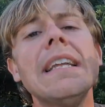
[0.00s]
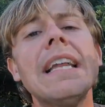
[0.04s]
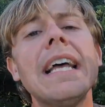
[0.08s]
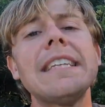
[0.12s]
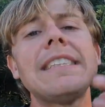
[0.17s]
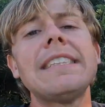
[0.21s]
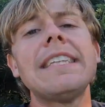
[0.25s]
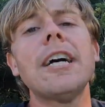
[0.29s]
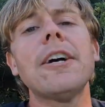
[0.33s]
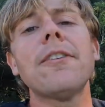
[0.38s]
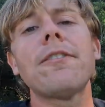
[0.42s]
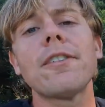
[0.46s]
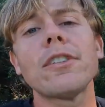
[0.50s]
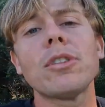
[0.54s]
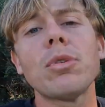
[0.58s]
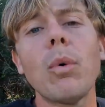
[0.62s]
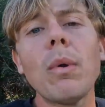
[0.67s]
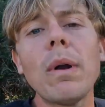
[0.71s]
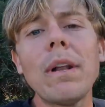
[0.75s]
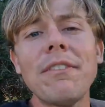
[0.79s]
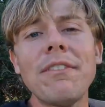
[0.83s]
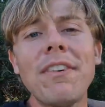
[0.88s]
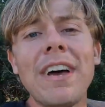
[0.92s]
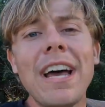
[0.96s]
they sell for
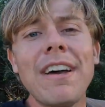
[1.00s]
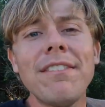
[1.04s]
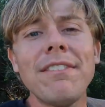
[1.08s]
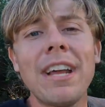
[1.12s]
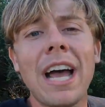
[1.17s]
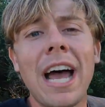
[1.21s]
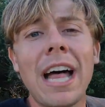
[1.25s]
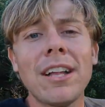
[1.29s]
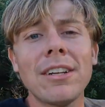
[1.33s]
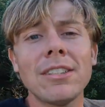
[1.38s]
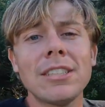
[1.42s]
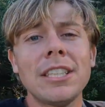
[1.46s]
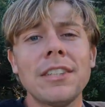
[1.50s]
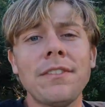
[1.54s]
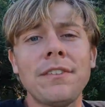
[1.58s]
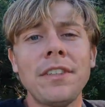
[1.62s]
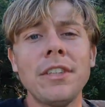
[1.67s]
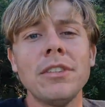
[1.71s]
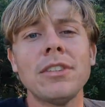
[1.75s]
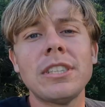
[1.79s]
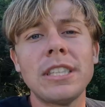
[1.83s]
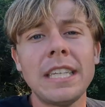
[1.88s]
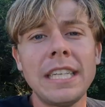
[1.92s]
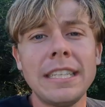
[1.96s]
$25 if
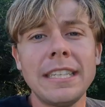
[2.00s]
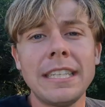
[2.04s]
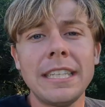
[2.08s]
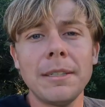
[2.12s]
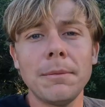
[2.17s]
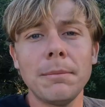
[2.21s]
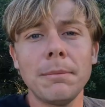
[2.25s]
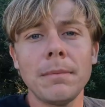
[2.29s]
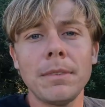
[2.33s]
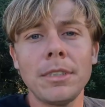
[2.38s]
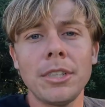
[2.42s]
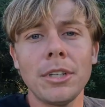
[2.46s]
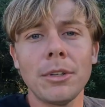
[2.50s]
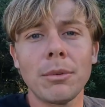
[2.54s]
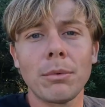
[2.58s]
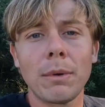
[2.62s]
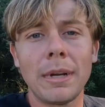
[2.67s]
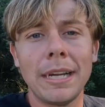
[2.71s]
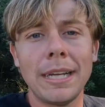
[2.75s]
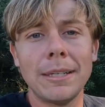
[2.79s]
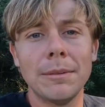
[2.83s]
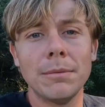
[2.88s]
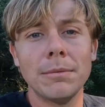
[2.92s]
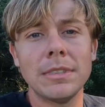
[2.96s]
you send him your
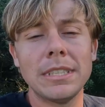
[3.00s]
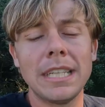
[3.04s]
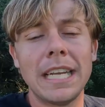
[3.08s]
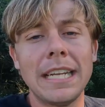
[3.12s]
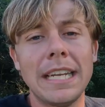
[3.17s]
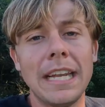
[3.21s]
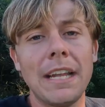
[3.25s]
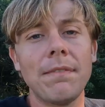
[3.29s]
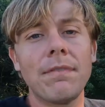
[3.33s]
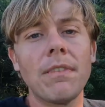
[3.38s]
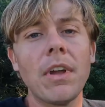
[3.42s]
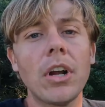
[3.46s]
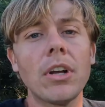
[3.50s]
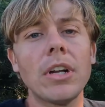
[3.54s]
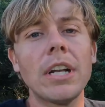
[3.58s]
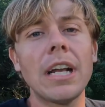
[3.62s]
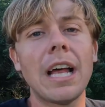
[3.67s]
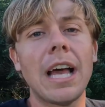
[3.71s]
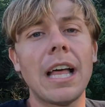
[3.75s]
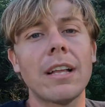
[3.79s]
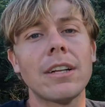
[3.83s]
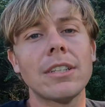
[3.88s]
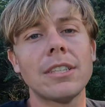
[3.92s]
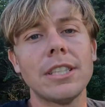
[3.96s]
rims, and then
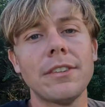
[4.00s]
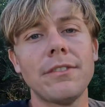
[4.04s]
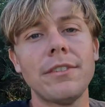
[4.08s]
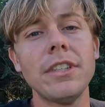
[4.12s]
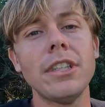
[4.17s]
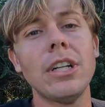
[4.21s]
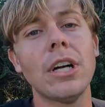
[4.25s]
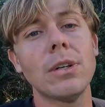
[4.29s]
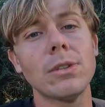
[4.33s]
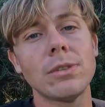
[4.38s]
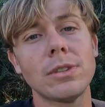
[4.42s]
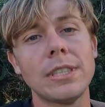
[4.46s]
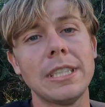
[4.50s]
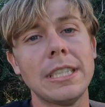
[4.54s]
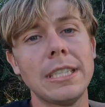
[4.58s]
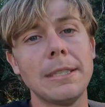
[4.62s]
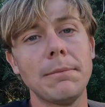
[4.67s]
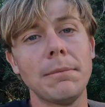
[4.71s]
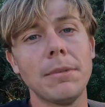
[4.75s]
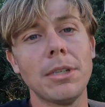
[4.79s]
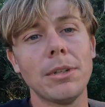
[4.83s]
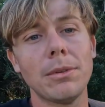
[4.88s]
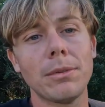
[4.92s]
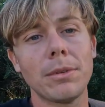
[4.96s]
$30 if you don't send
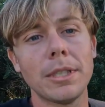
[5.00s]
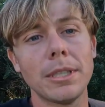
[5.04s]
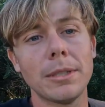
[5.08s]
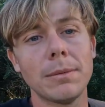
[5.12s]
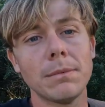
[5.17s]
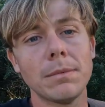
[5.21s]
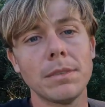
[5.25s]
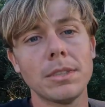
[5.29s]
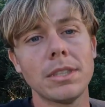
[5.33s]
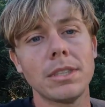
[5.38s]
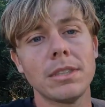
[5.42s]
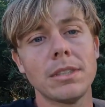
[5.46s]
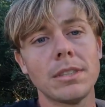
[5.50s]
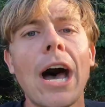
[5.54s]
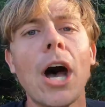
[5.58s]
him no rims.